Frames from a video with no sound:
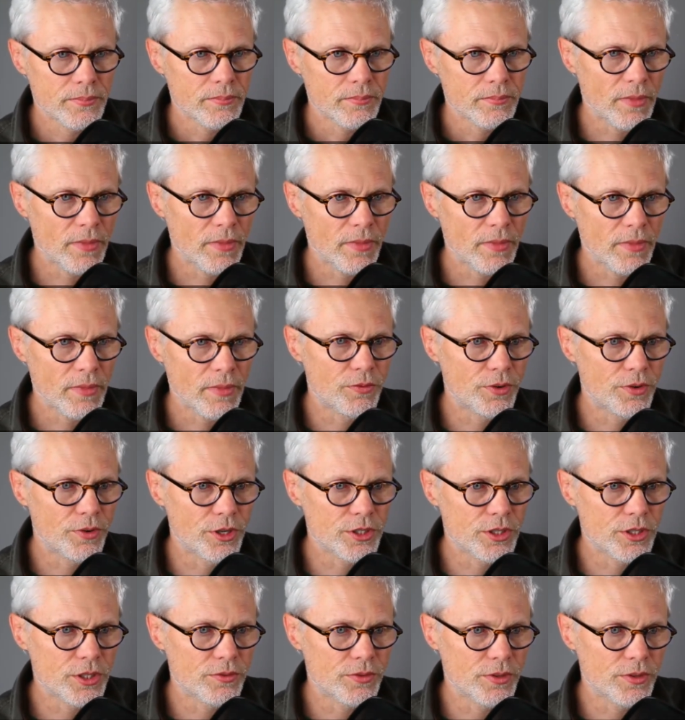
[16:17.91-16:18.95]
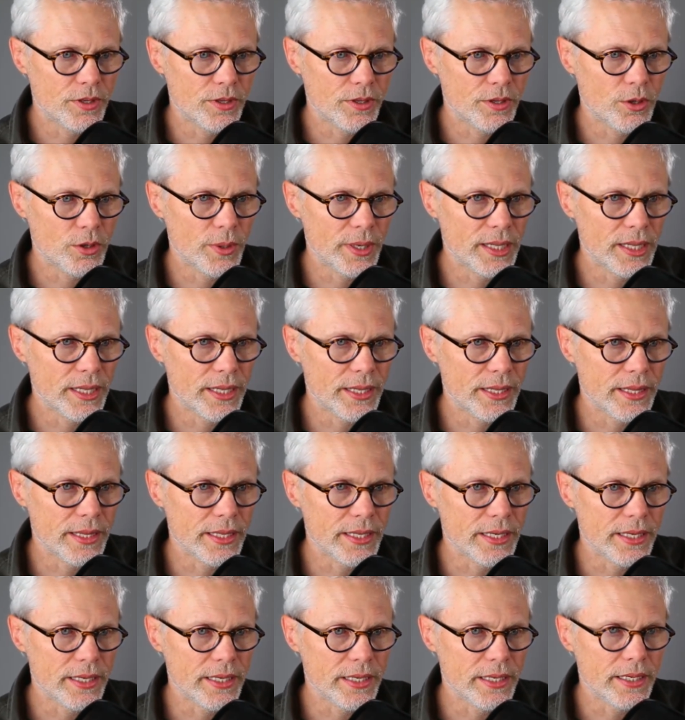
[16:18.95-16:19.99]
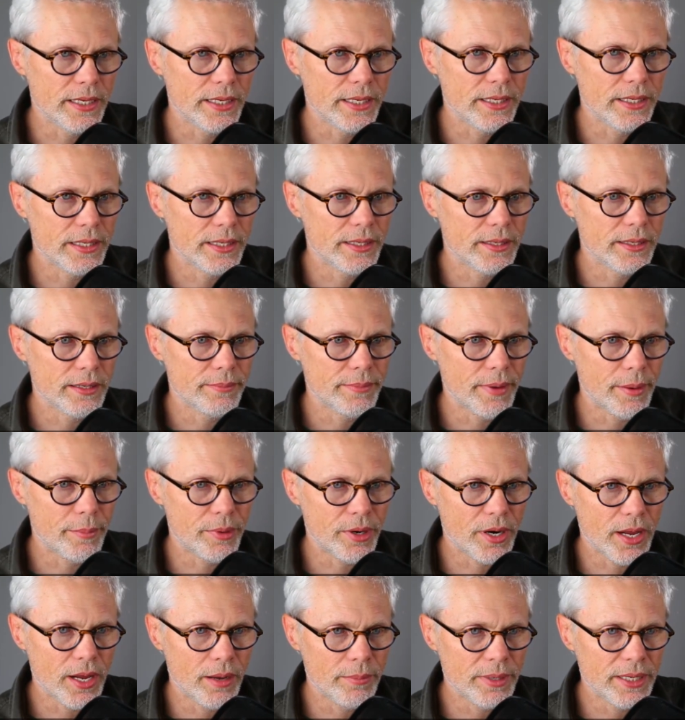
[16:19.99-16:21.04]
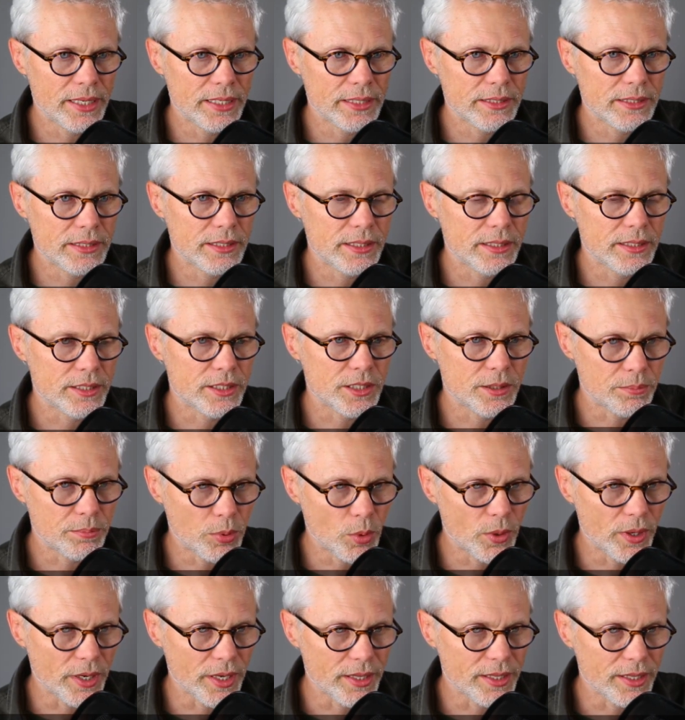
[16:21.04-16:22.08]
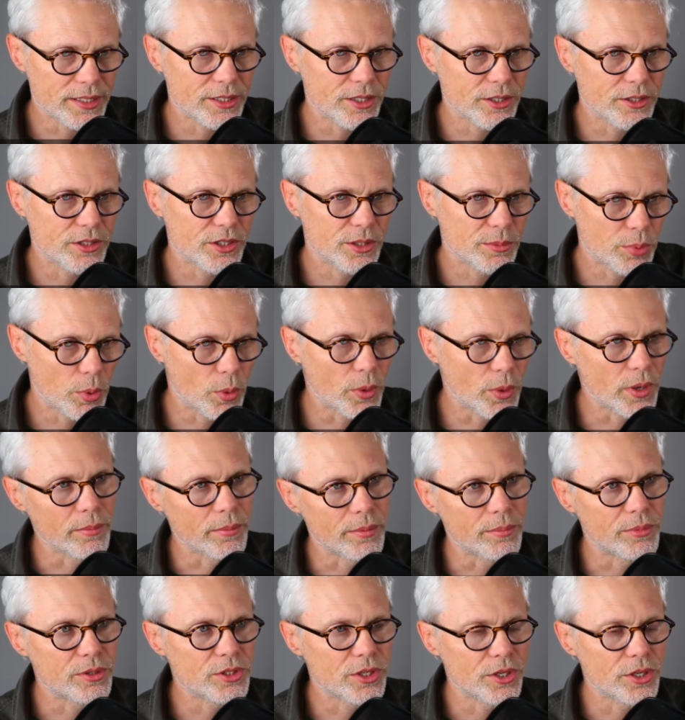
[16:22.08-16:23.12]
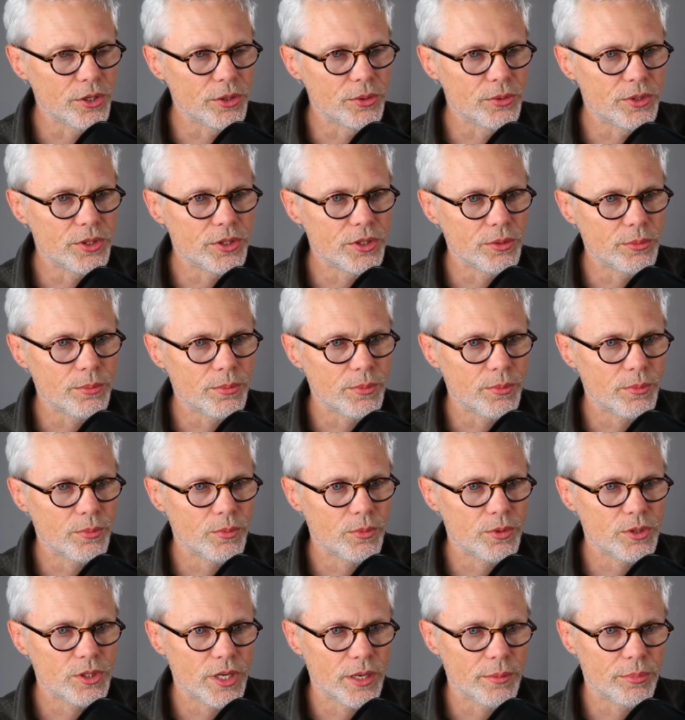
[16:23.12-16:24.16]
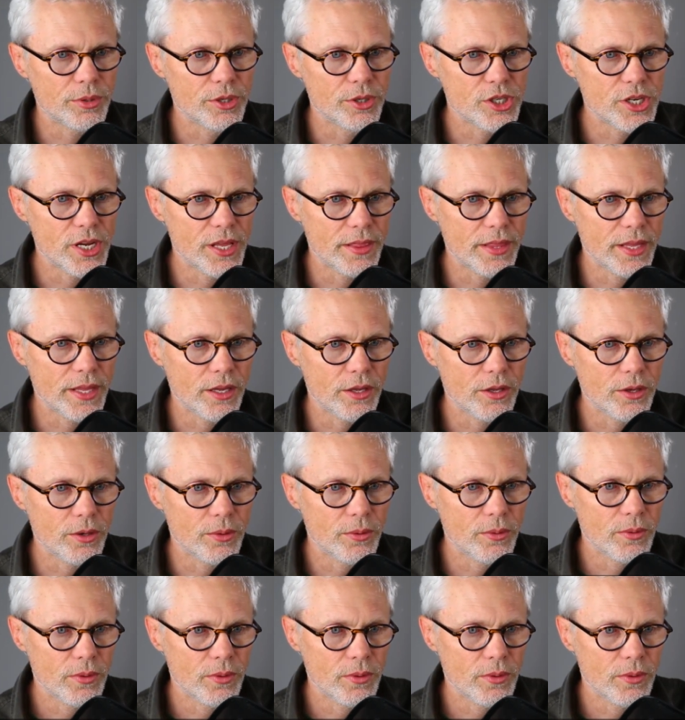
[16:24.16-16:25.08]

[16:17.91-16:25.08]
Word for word: Okay, so first, uh, quickly, the member comments, the supporting, these are supporting members on YouTube, which I appreciate. Thank you.